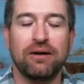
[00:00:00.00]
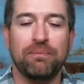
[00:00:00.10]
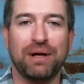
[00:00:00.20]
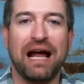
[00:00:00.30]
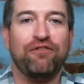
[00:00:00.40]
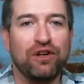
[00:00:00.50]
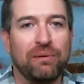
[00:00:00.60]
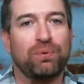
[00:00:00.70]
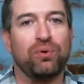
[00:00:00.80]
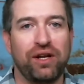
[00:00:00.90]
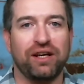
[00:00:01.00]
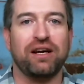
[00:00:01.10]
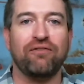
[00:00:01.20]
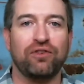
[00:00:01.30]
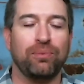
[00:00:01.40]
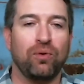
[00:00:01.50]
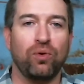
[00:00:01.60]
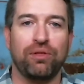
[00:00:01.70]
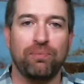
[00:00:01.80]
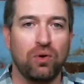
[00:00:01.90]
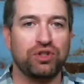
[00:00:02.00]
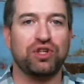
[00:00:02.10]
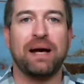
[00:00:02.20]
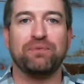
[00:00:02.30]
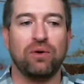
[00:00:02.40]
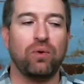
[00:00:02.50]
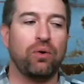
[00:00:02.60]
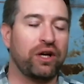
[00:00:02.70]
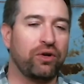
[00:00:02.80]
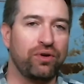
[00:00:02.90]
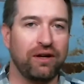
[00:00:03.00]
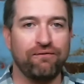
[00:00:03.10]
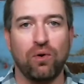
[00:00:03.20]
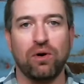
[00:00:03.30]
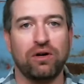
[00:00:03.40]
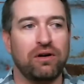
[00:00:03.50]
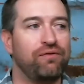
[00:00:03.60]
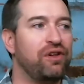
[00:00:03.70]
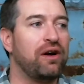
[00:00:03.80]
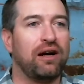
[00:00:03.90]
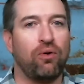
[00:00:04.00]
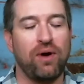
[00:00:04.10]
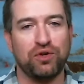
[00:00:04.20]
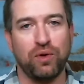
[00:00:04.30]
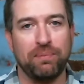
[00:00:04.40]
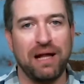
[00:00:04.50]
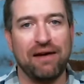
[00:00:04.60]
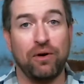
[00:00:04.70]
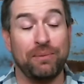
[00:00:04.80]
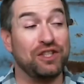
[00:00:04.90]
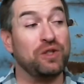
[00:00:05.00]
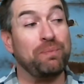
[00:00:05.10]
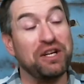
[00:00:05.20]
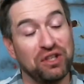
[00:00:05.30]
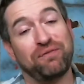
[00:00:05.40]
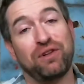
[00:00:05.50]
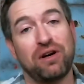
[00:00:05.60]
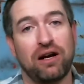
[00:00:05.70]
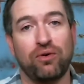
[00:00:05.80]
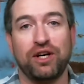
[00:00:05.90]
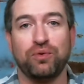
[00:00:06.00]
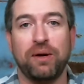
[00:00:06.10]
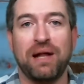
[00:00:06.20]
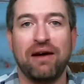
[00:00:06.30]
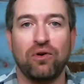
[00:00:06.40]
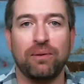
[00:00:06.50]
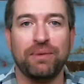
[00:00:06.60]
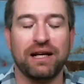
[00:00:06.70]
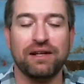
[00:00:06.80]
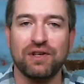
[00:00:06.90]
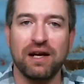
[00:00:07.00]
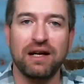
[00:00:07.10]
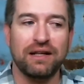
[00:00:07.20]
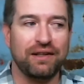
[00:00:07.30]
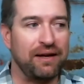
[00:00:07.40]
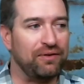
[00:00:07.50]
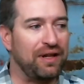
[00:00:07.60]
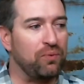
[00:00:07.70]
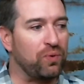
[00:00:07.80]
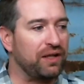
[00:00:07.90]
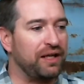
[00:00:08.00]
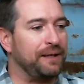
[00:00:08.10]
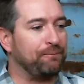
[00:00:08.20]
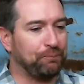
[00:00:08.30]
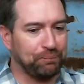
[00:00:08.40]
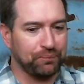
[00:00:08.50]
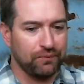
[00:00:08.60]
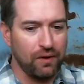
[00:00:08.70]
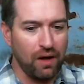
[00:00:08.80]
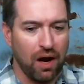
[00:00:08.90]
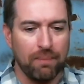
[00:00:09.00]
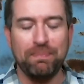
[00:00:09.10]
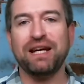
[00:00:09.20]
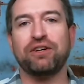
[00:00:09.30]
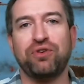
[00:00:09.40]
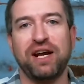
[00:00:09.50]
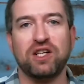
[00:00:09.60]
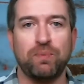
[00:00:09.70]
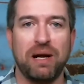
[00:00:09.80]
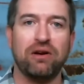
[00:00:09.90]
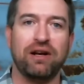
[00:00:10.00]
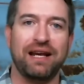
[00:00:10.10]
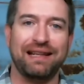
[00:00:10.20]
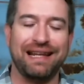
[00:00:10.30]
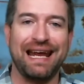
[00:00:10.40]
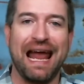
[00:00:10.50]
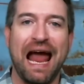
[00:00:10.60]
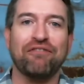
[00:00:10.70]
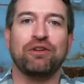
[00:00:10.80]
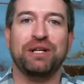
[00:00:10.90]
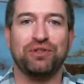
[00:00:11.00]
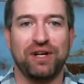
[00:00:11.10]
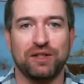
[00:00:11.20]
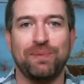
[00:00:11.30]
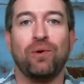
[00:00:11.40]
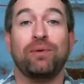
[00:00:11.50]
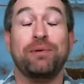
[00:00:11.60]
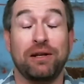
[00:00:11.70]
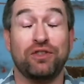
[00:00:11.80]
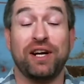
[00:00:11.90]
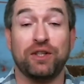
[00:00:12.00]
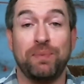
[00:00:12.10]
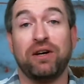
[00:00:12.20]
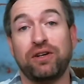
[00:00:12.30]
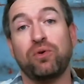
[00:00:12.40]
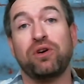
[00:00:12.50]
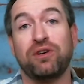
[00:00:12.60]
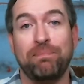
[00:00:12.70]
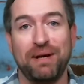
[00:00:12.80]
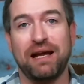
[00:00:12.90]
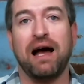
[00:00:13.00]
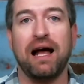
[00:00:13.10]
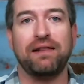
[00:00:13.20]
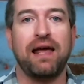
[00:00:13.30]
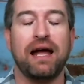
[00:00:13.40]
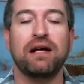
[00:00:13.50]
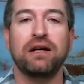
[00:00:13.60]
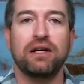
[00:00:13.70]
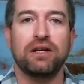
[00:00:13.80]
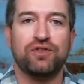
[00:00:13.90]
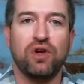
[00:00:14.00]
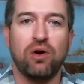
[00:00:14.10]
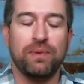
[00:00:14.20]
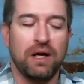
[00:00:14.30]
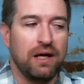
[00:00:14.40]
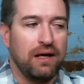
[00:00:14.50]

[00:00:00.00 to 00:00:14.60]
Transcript: But I feel pretty comfortable with most shops that we're recruiting for, or if on our Wrenchway platform, especially if they're on our Wrenchway platform, because they they really are being transparent, and they have to be transparent uh, transparent in order to be on that. So